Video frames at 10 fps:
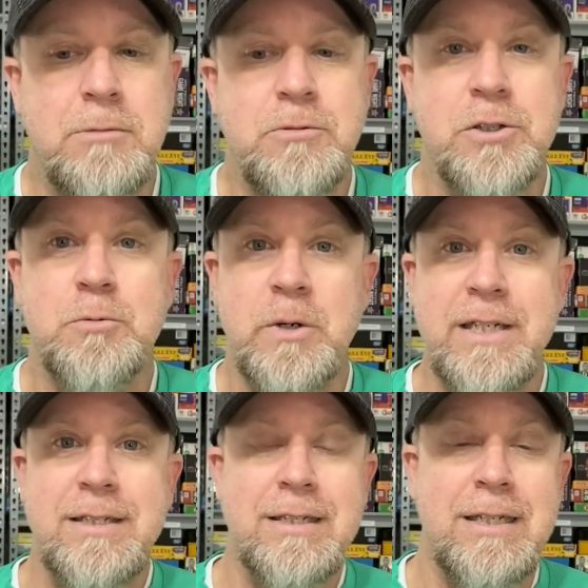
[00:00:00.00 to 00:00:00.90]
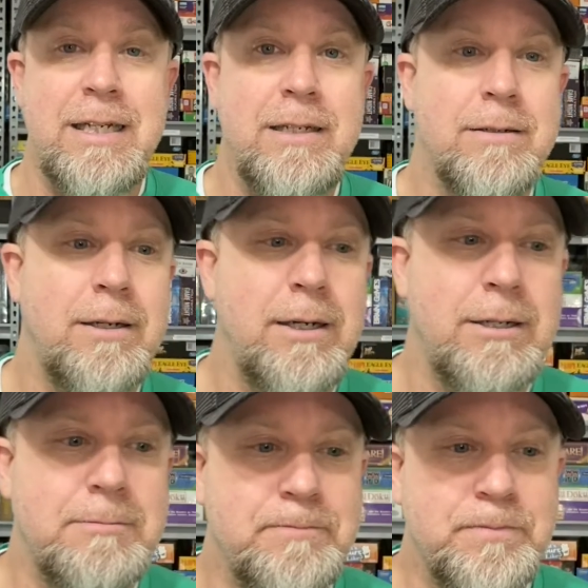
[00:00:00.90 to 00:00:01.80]
Just recently,
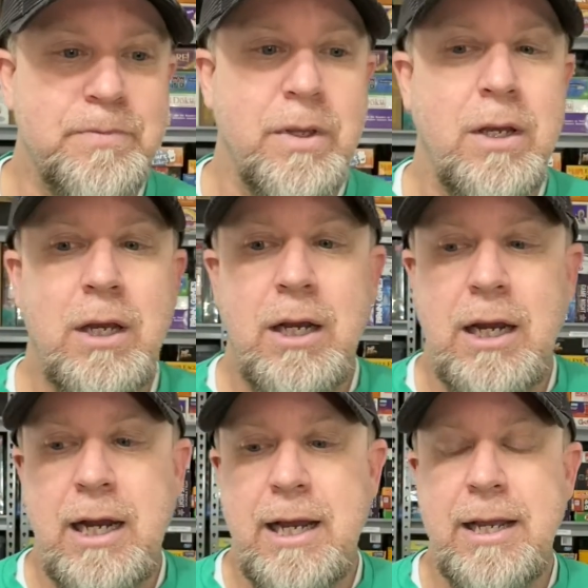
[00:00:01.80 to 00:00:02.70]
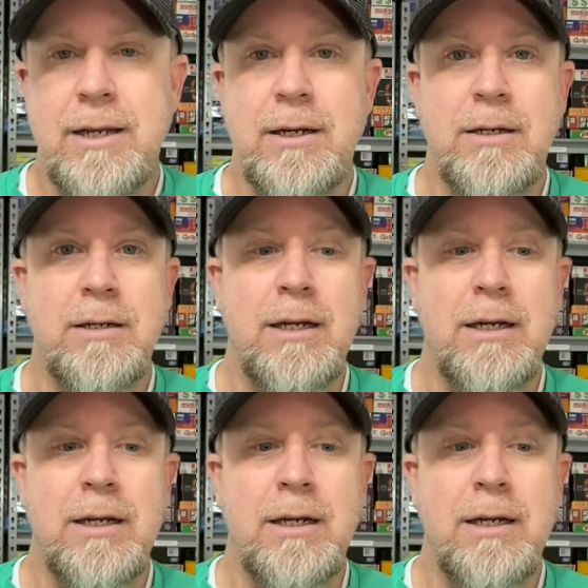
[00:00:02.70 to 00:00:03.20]
I